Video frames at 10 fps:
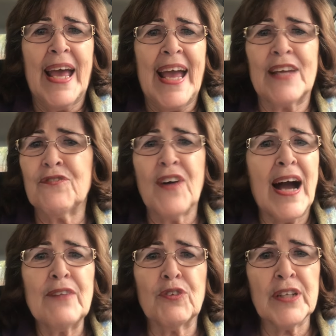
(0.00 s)
and
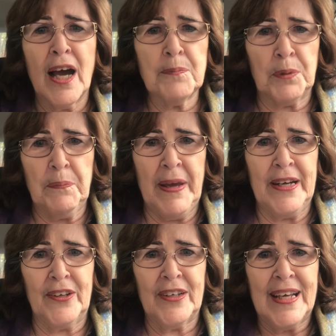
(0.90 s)
5 were not
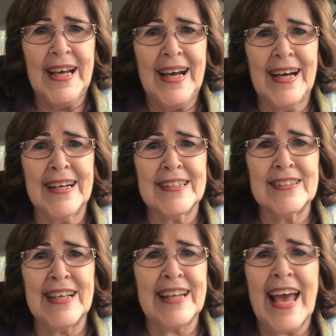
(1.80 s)
prepared
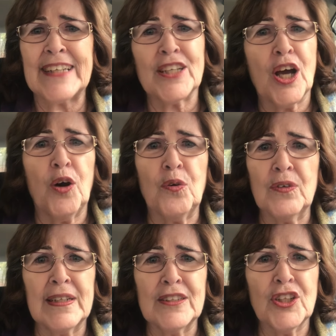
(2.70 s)
and had to go
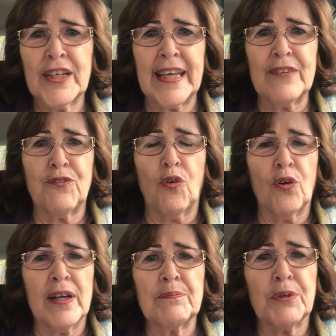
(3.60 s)
looking
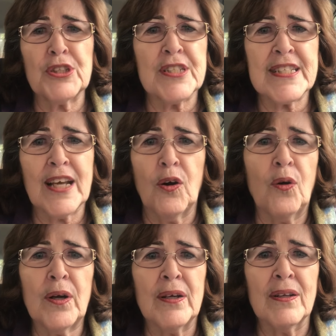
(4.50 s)
for and purchasing
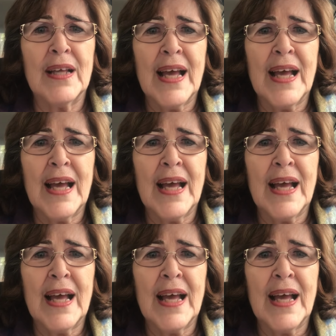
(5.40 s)
oil.